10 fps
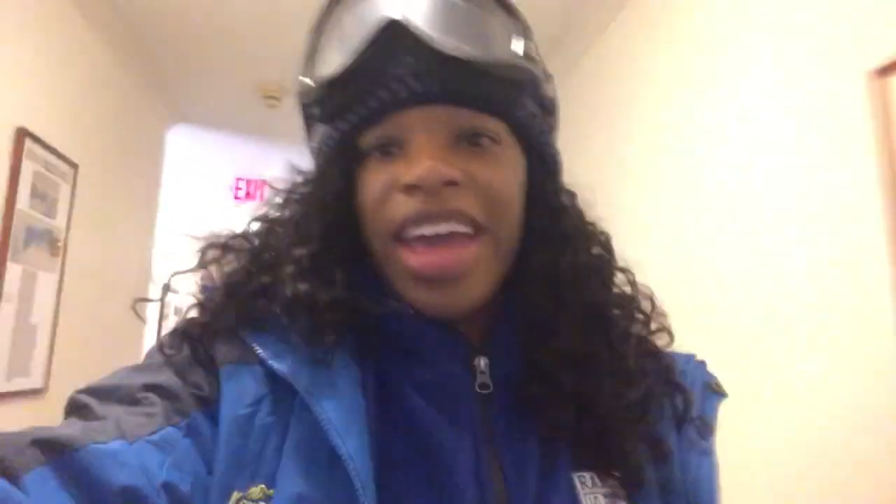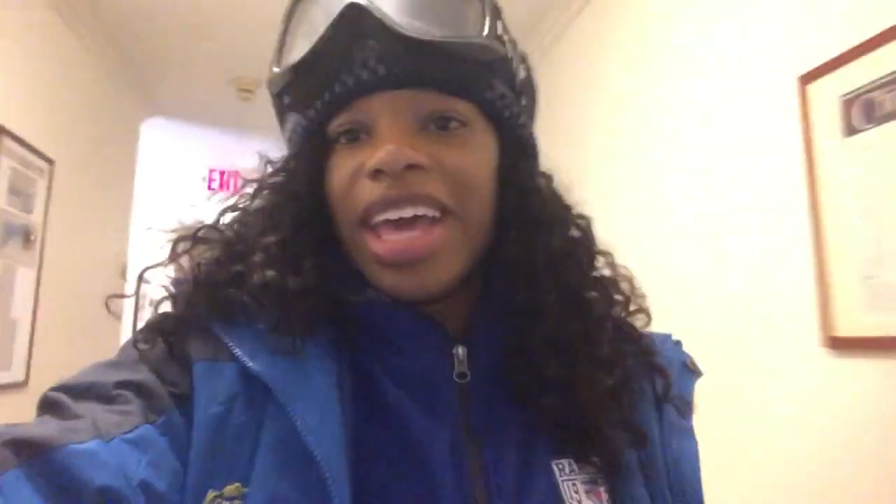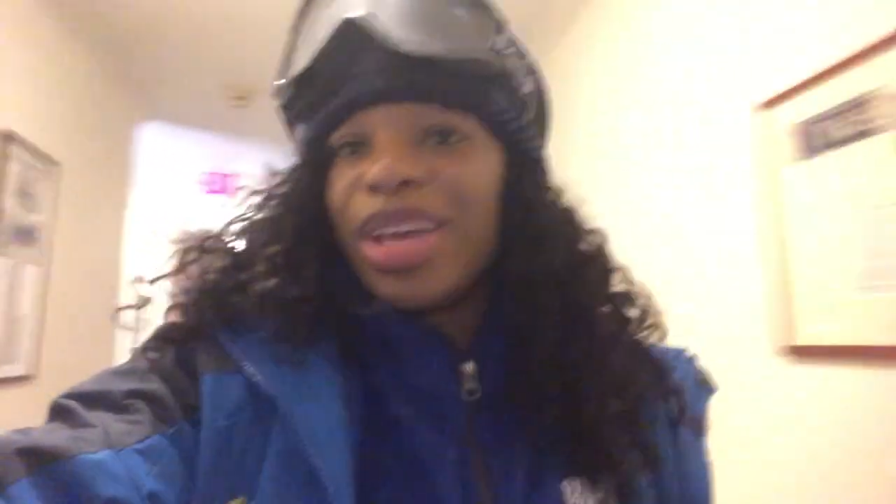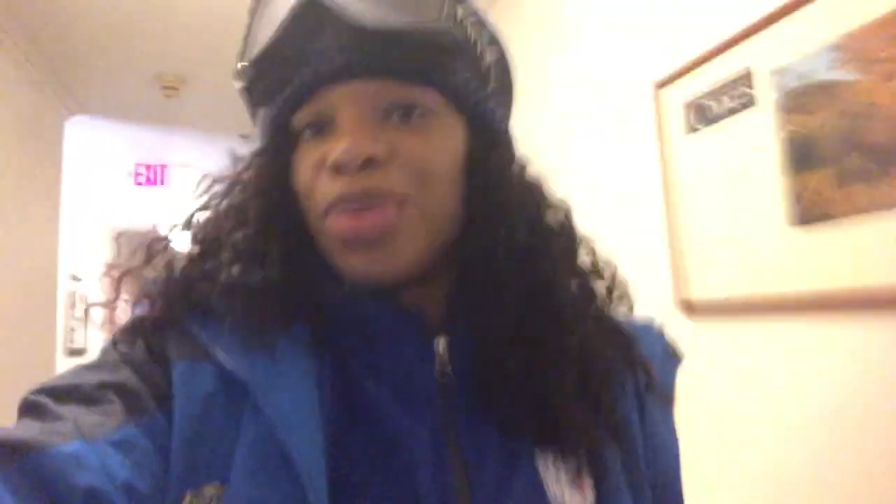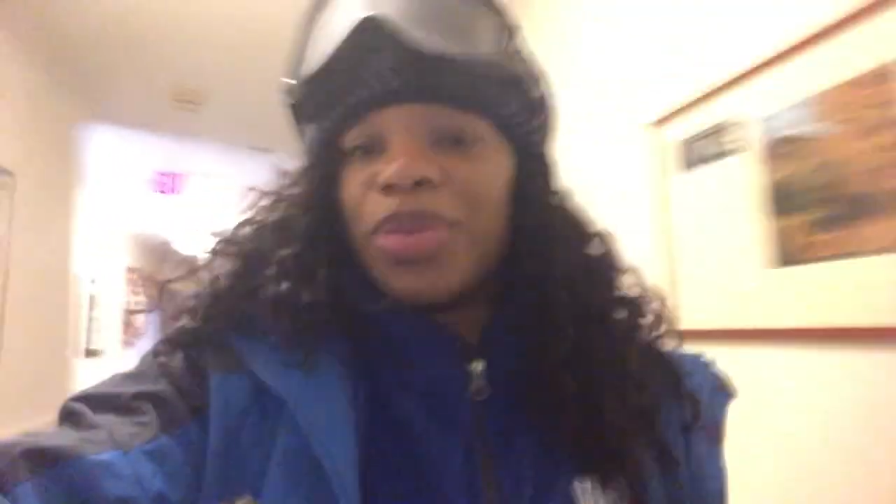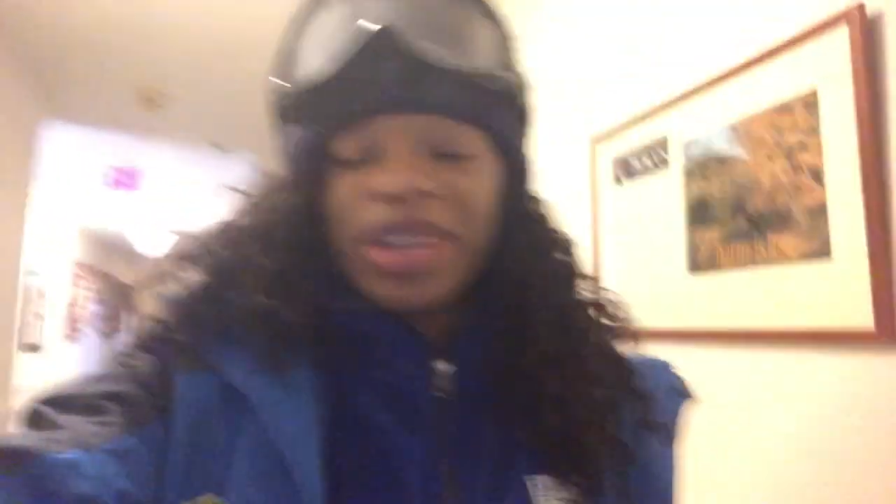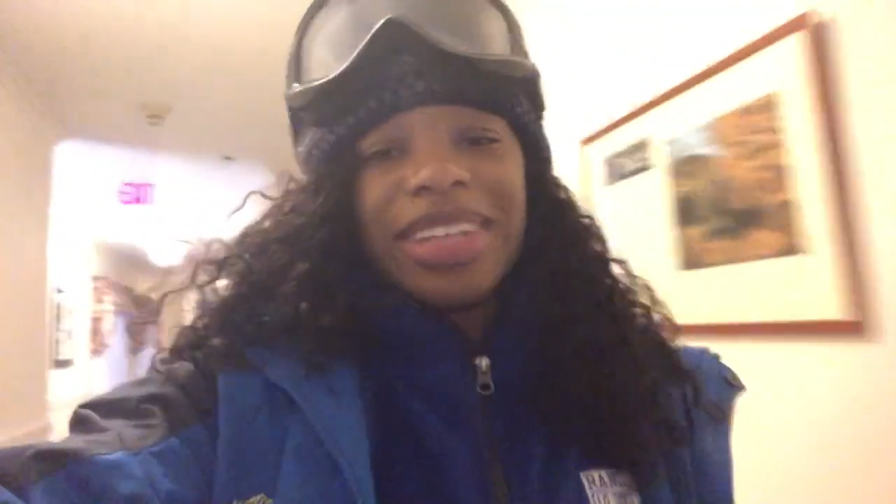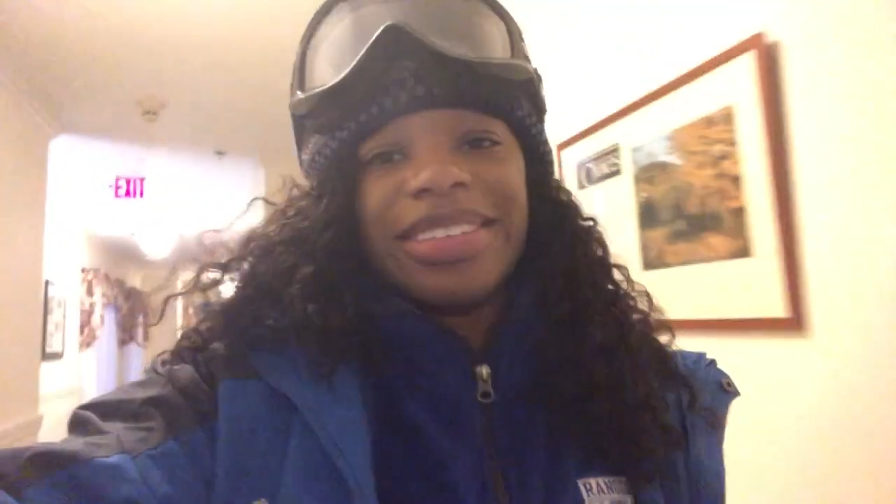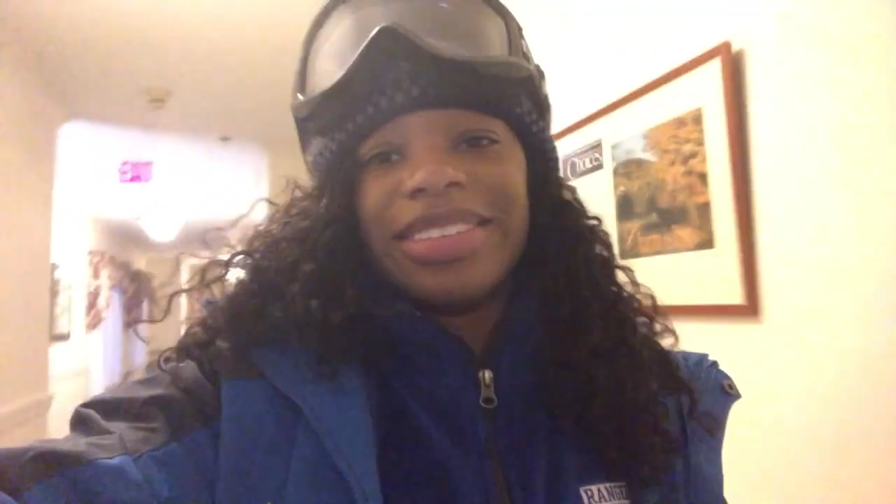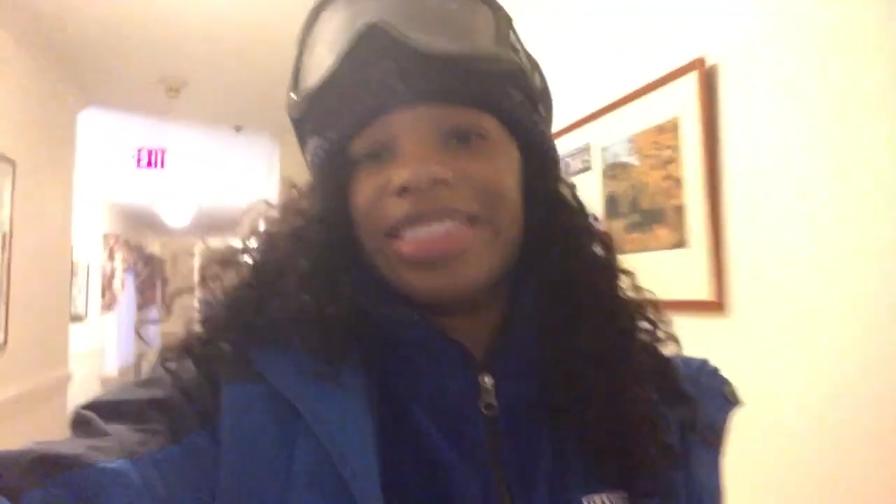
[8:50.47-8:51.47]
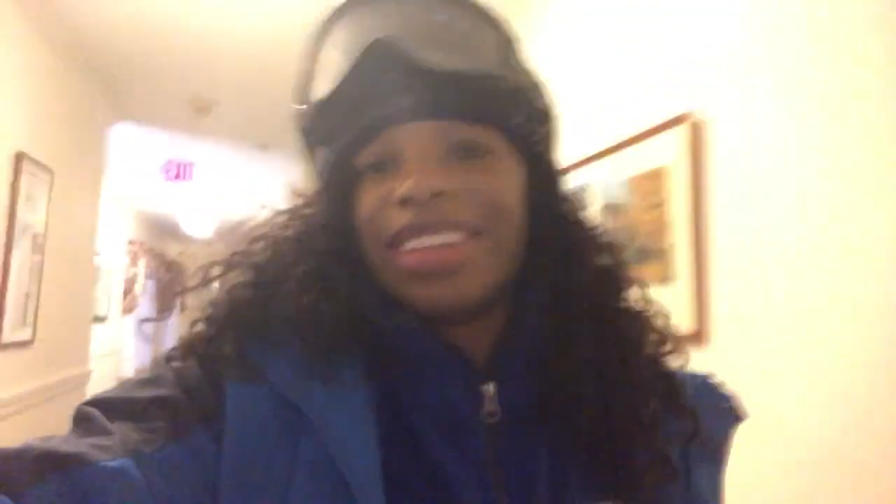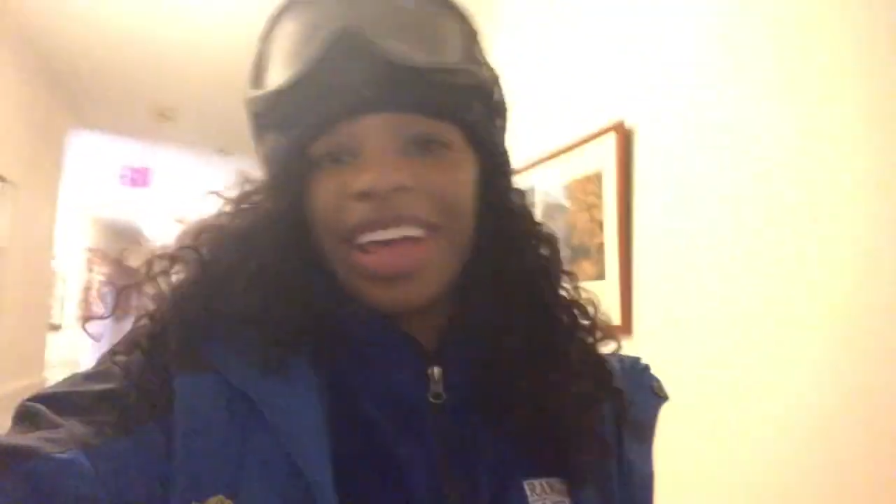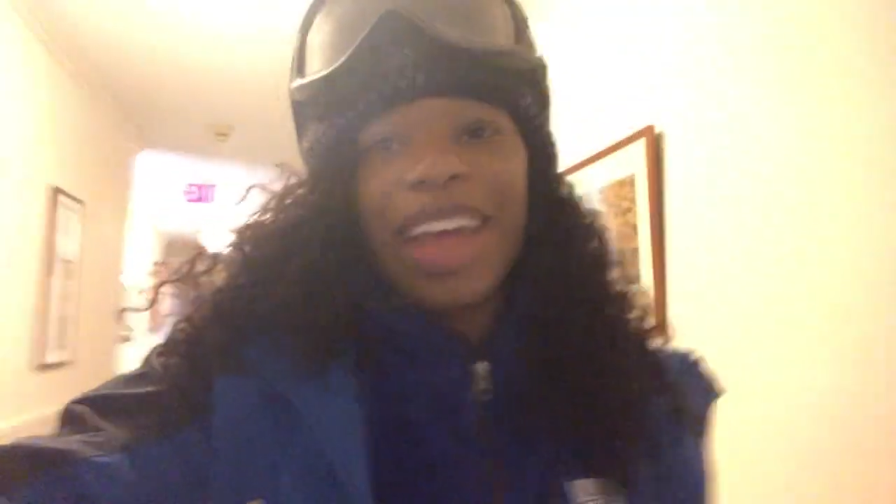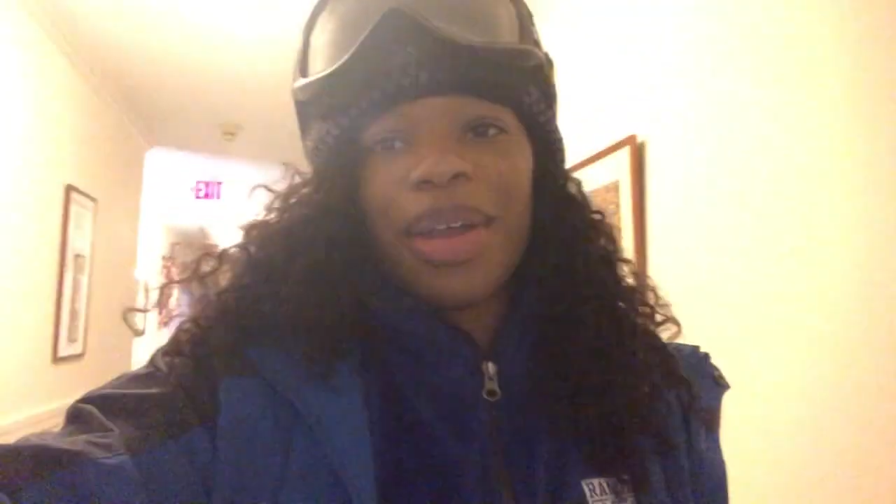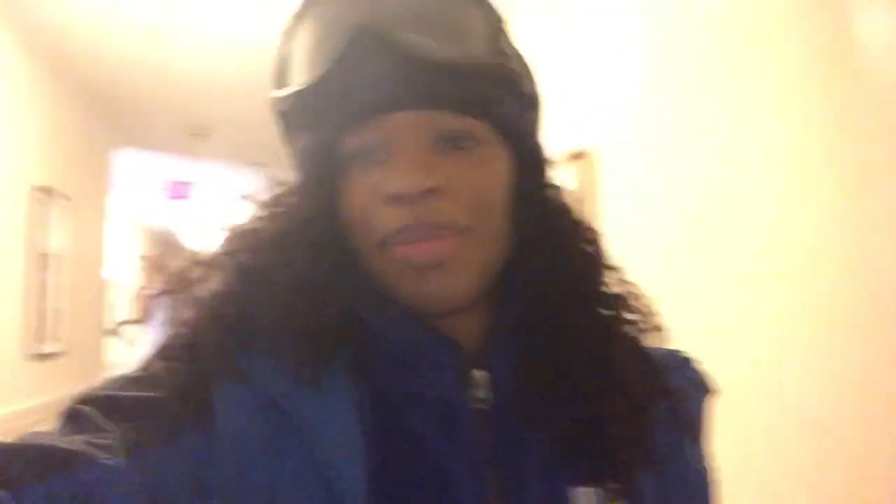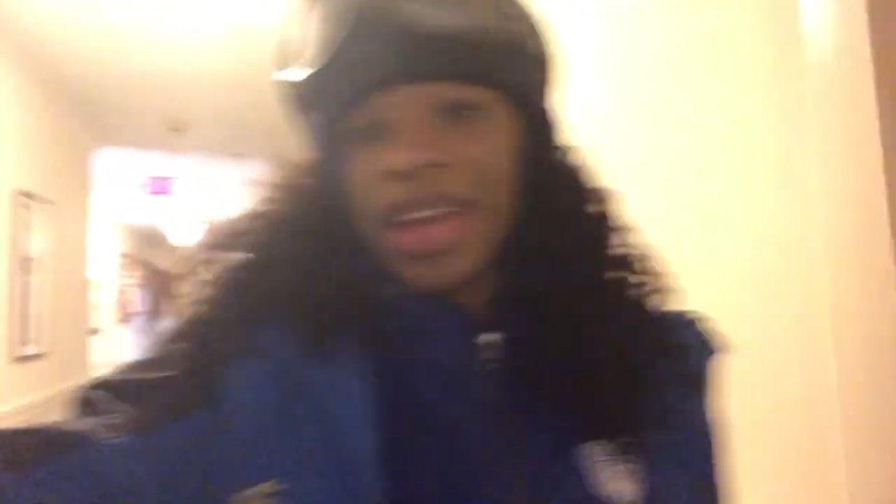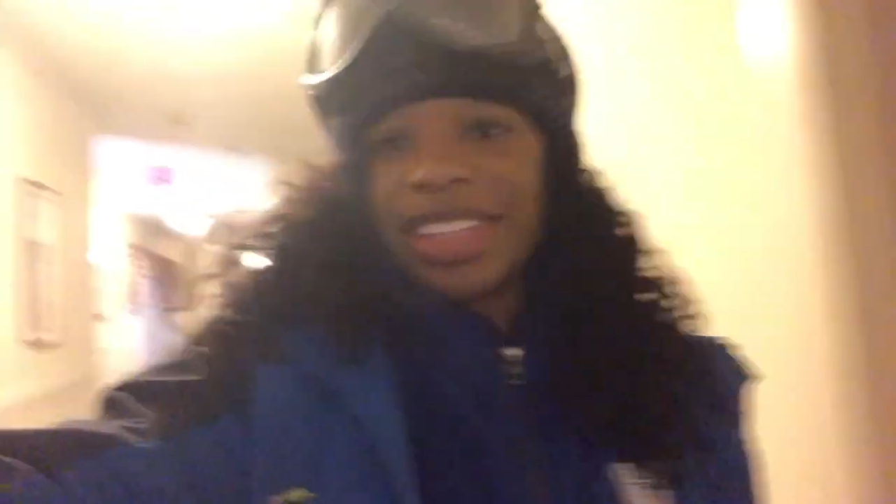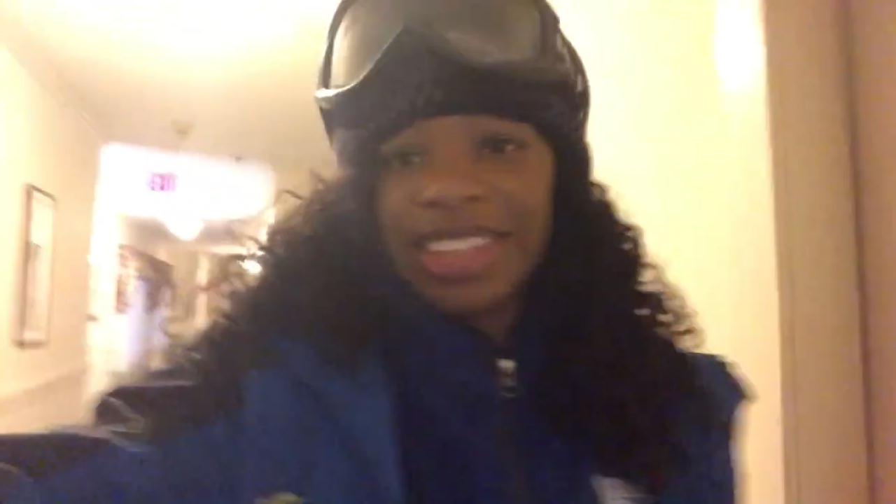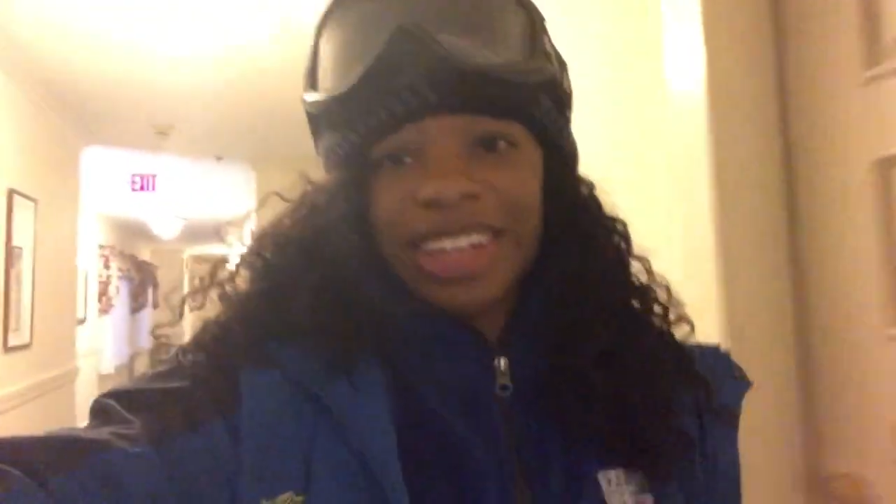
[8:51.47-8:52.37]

It was an amazing